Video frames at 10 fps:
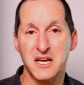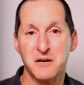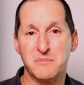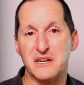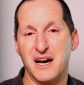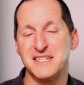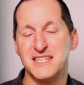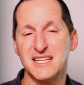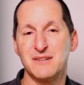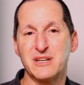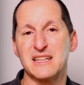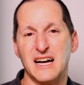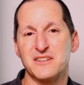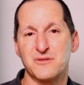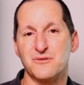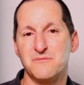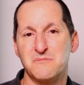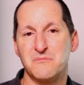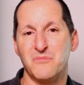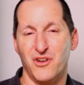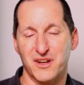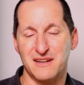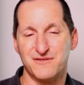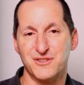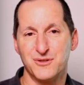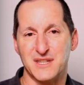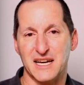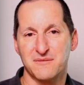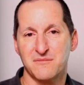But ideally, we'd like to not have to do that.